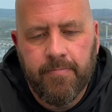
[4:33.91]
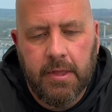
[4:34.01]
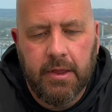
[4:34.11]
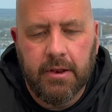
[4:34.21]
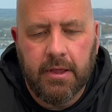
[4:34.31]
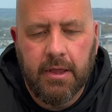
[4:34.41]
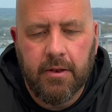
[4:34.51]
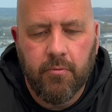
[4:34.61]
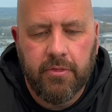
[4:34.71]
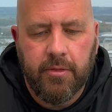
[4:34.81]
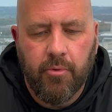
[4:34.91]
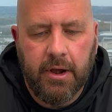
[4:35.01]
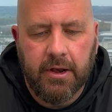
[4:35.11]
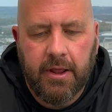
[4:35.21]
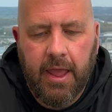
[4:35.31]
And again, with the
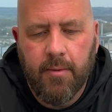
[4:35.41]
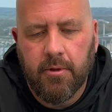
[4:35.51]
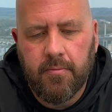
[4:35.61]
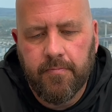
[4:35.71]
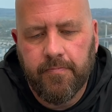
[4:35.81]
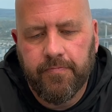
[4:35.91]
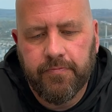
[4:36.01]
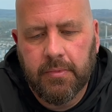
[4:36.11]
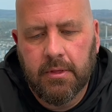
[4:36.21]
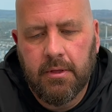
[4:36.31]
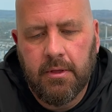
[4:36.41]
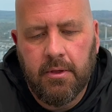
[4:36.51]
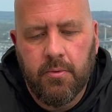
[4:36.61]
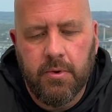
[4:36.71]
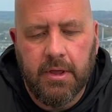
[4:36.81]
braided cable,
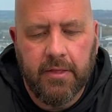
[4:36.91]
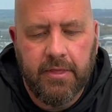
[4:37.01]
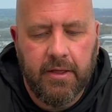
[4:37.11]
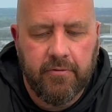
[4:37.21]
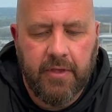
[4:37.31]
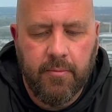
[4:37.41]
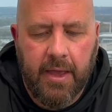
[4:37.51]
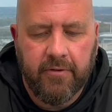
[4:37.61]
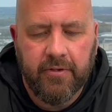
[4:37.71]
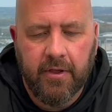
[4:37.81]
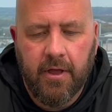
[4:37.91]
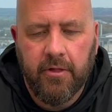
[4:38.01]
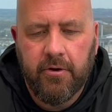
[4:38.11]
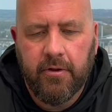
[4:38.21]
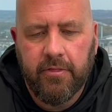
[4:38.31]
we got that same accent
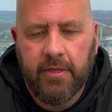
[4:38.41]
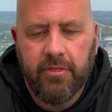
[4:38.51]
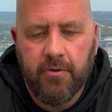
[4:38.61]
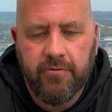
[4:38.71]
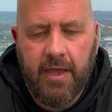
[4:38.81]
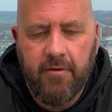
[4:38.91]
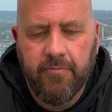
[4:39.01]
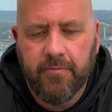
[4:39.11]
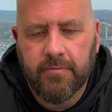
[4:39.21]
color that those have.